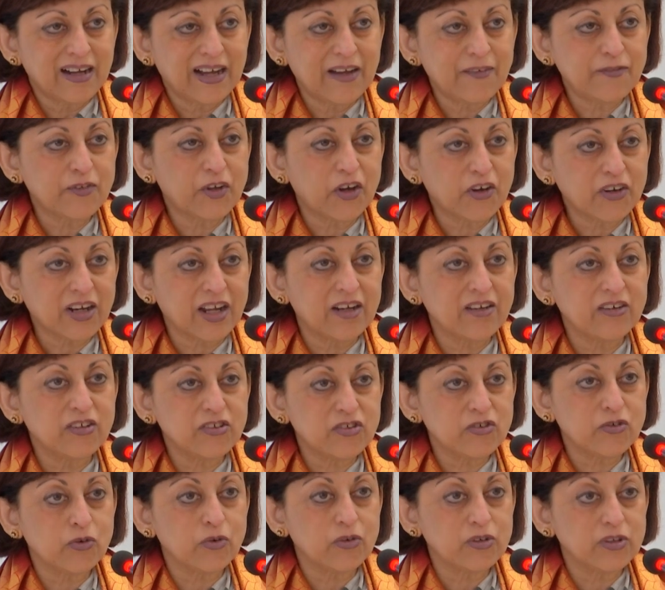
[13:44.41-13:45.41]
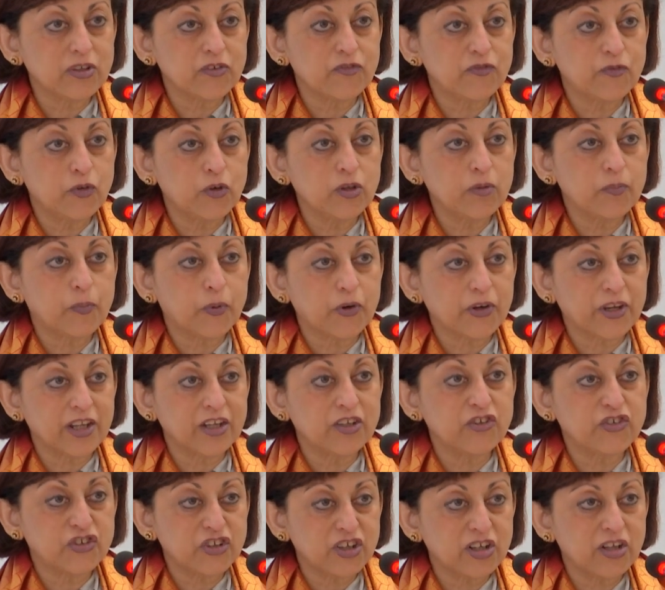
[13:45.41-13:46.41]
have not understood the full
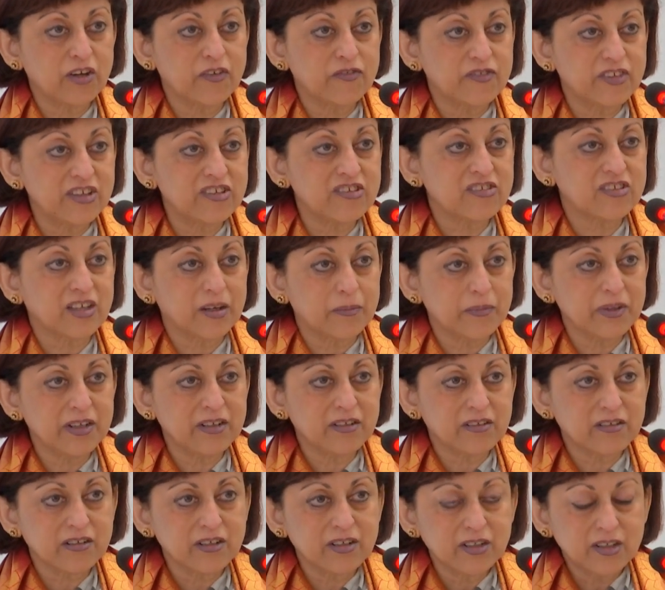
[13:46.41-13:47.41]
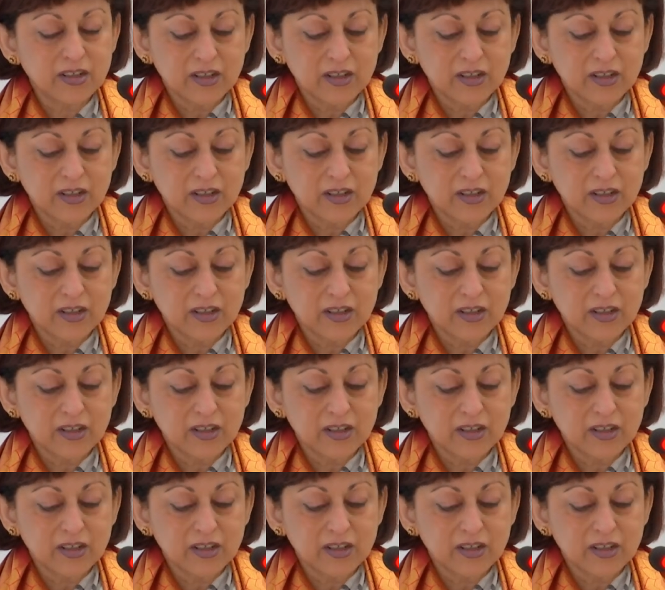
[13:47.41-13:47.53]
potential of this summit,